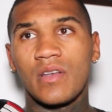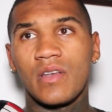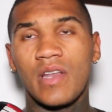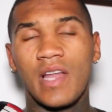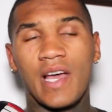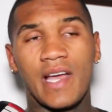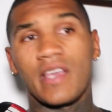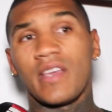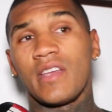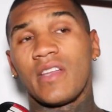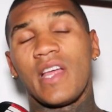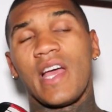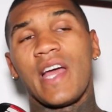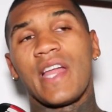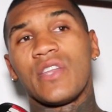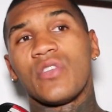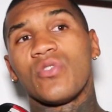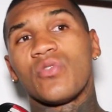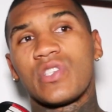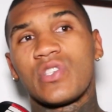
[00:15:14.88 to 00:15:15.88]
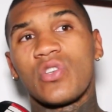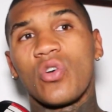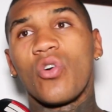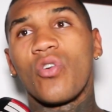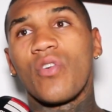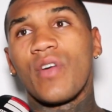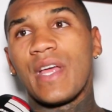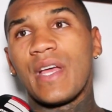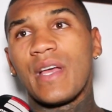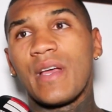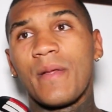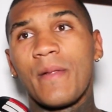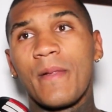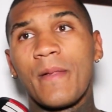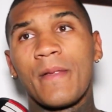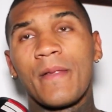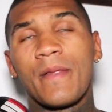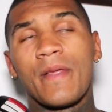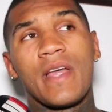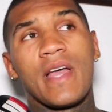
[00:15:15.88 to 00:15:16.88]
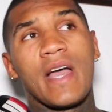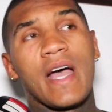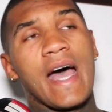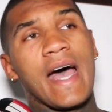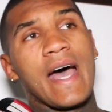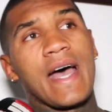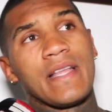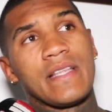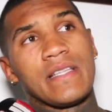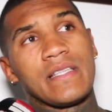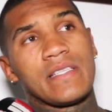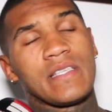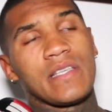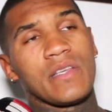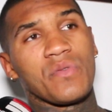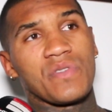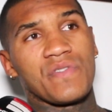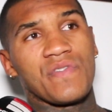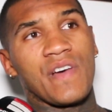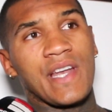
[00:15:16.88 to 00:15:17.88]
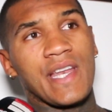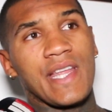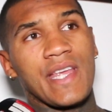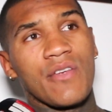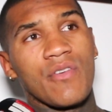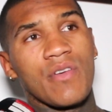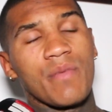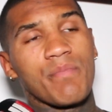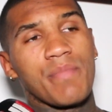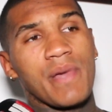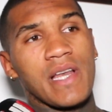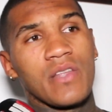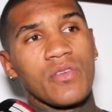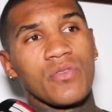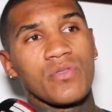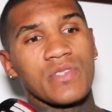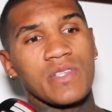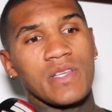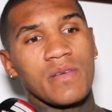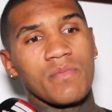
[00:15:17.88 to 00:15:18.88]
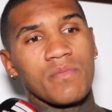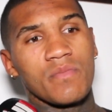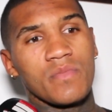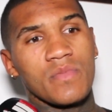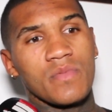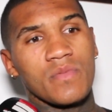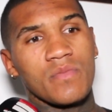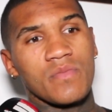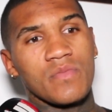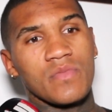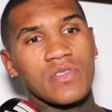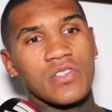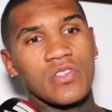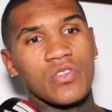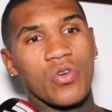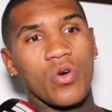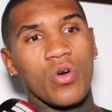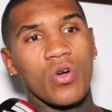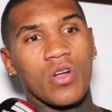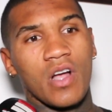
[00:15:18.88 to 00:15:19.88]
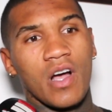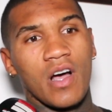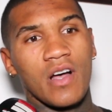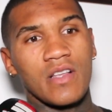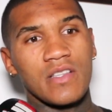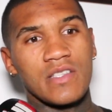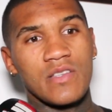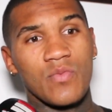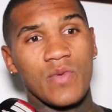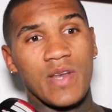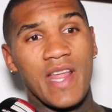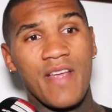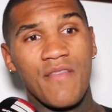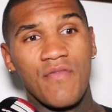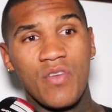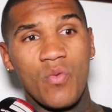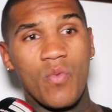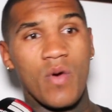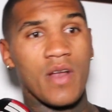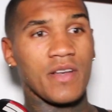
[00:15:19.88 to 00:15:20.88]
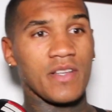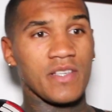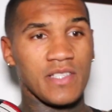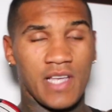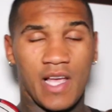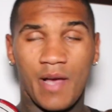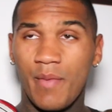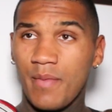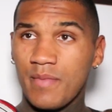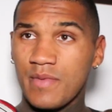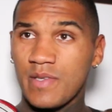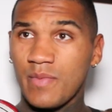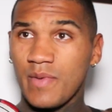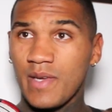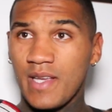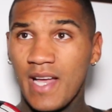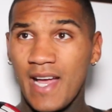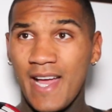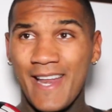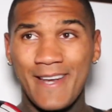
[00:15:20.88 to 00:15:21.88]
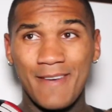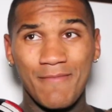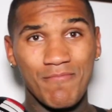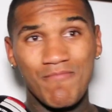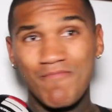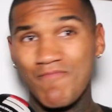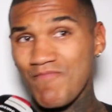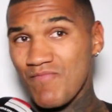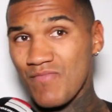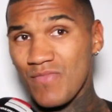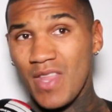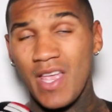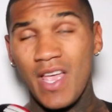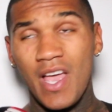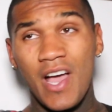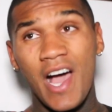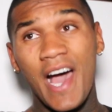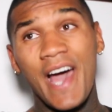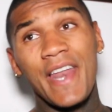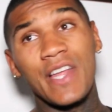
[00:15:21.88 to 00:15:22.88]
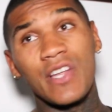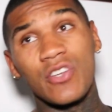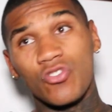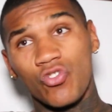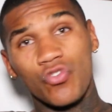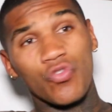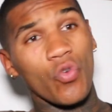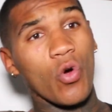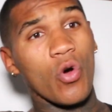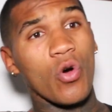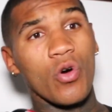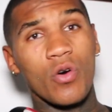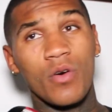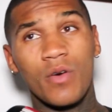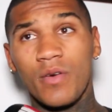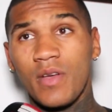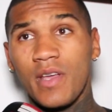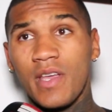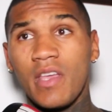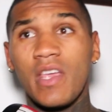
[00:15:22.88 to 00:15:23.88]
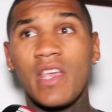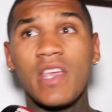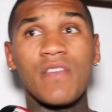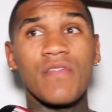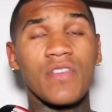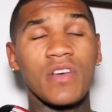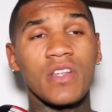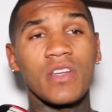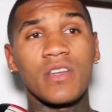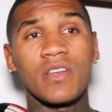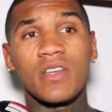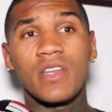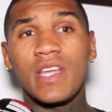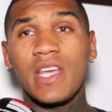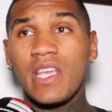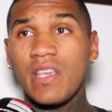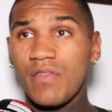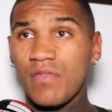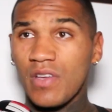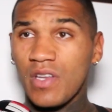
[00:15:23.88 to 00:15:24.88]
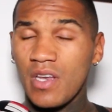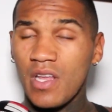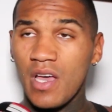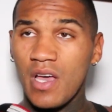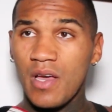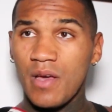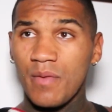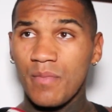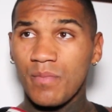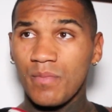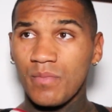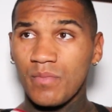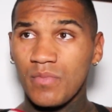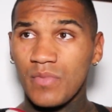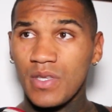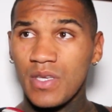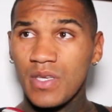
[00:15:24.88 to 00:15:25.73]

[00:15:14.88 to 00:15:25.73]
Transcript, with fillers: Like, and you saw it, and it was funny hearing Bellew's um scorecards when everyone has come up to me going, "Had it draw, even even um."